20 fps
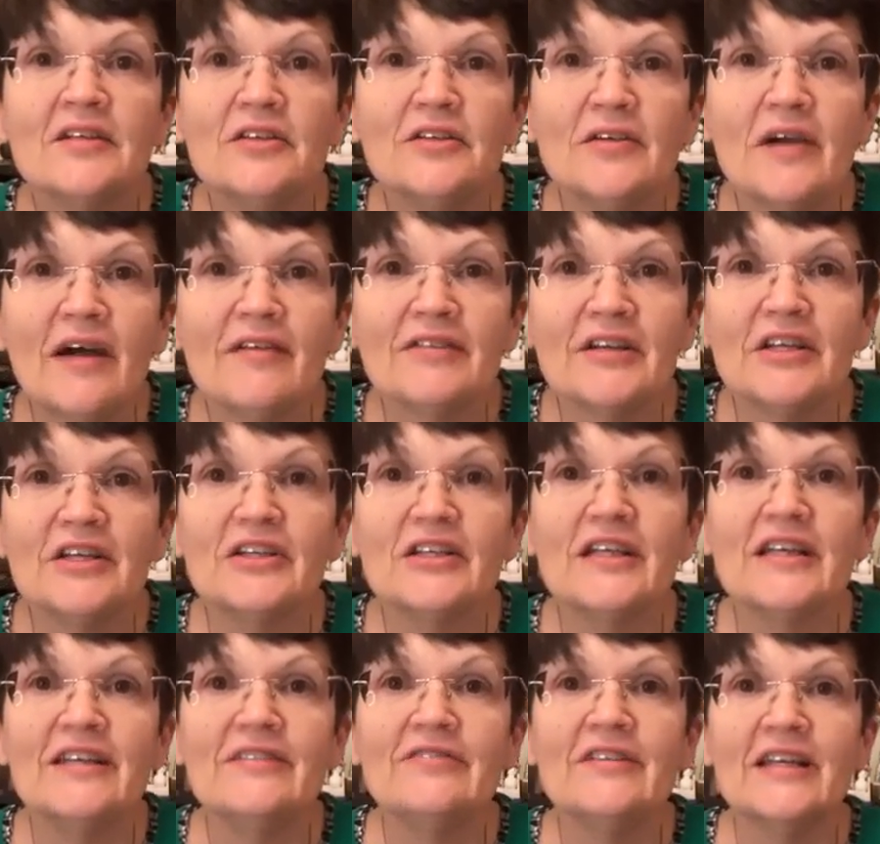You have a
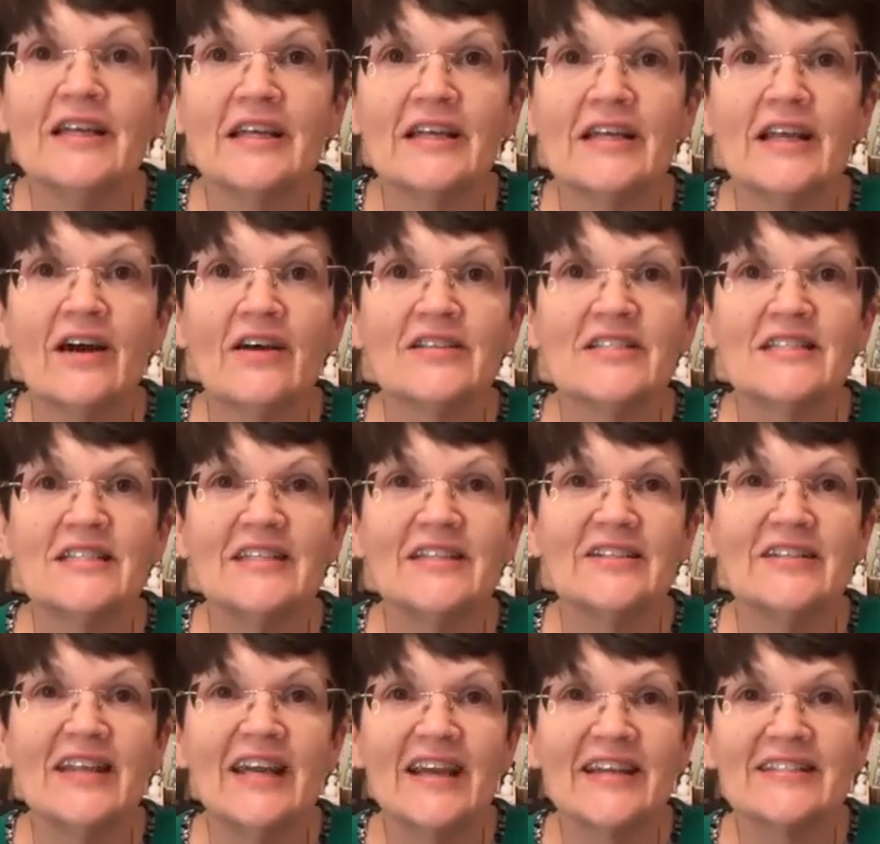good evening, and I'll see
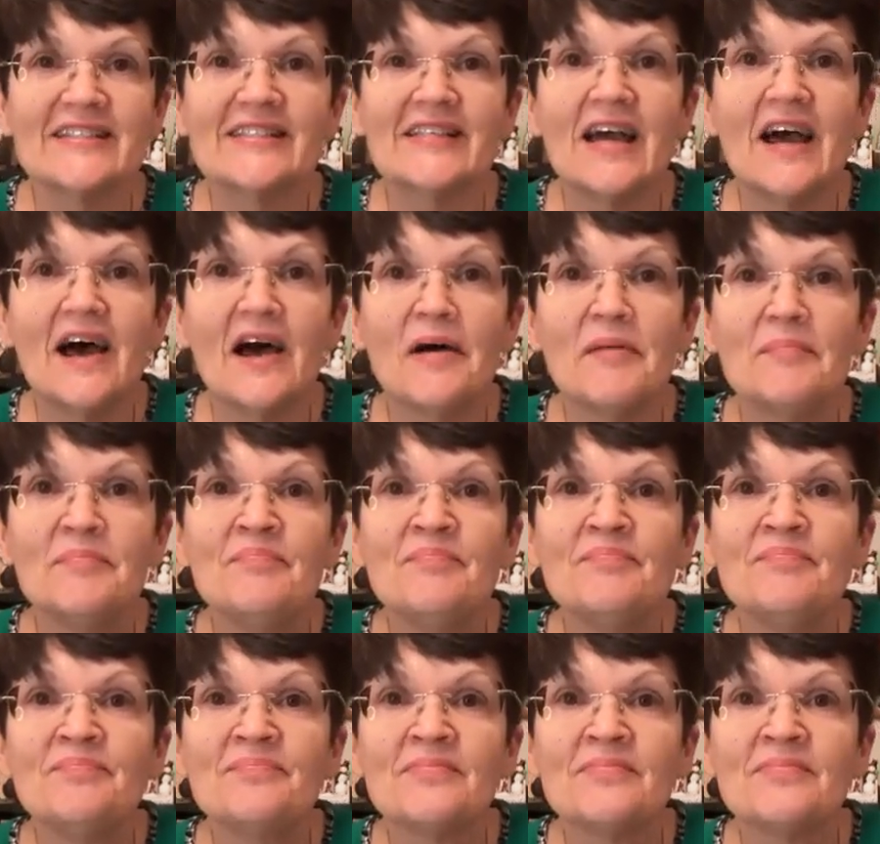you next time.